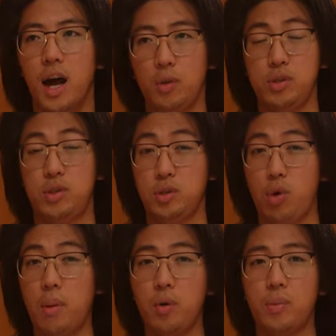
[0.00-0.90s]
I would choose
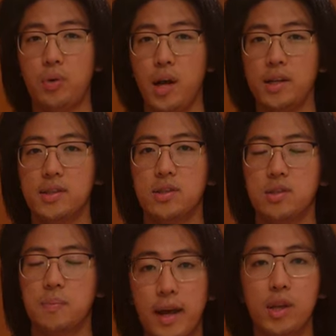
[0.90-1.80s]
rhomboid
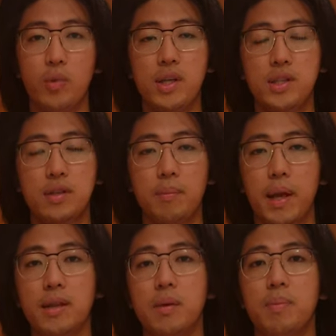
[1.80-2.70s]
paralysis. And the reason
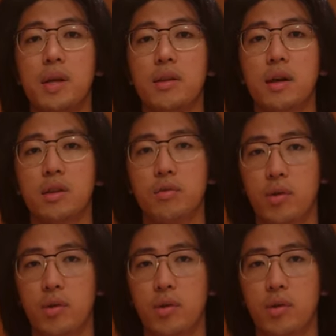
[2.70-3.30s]
mainly being that the